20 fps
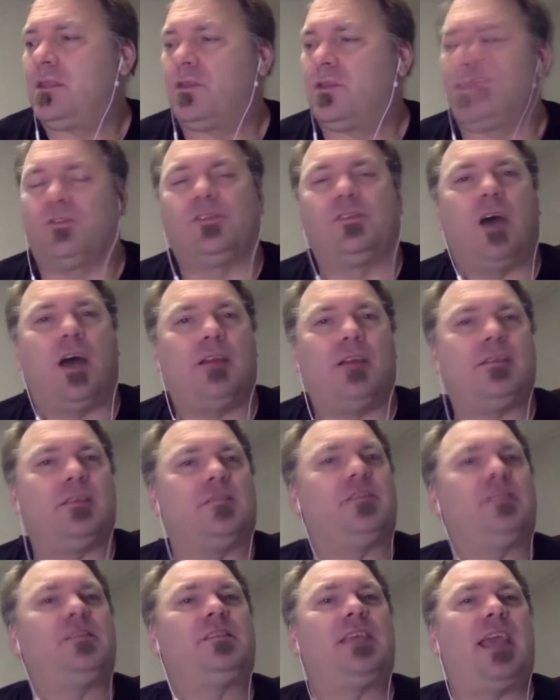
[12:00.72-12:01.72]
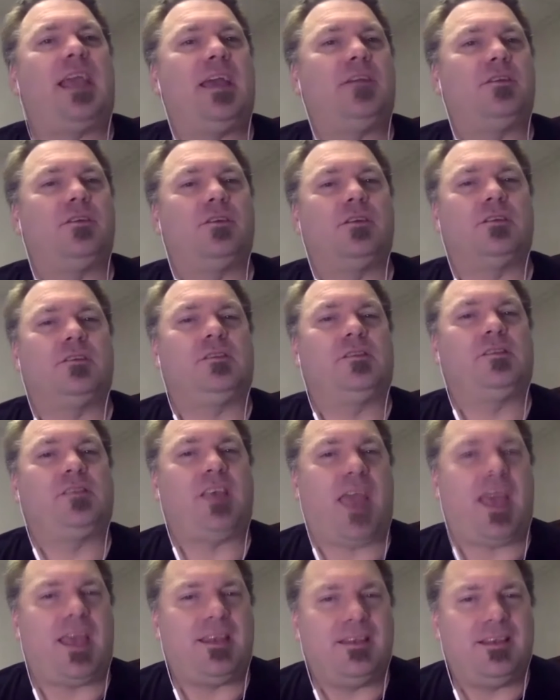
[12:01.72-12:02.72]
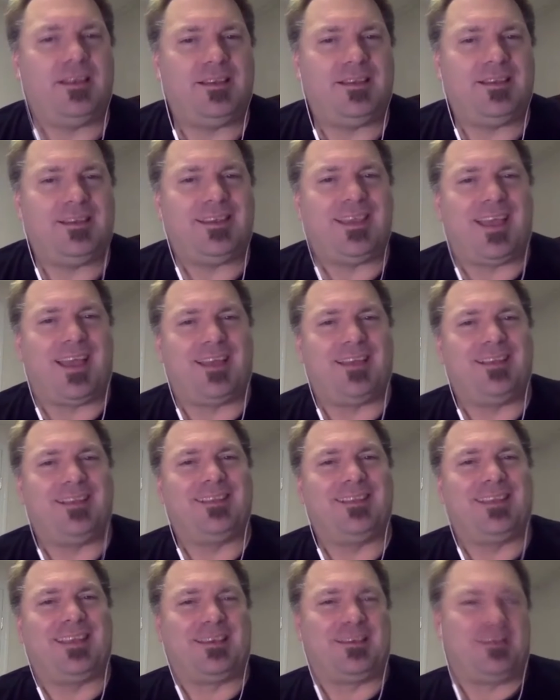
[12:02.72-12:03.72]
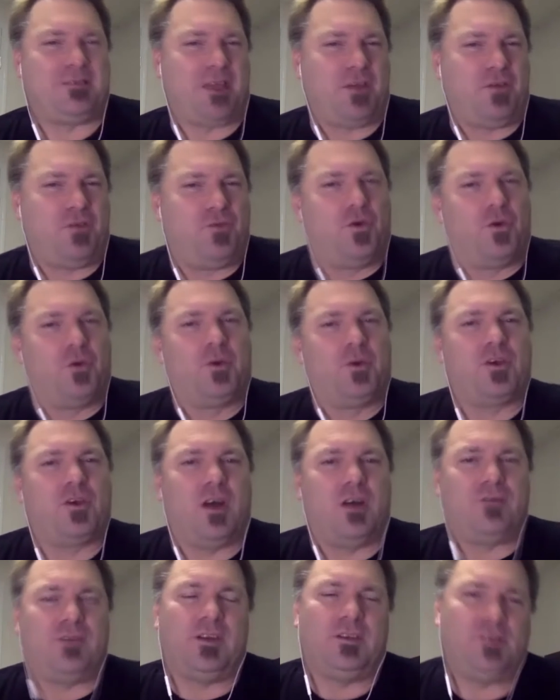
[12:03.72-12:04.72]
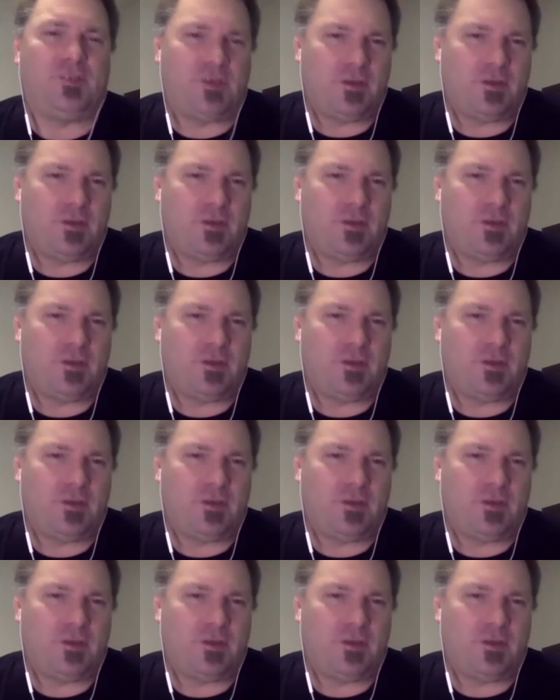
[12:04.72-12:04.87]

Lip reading: there's not the standard set yet. Like a normal conference,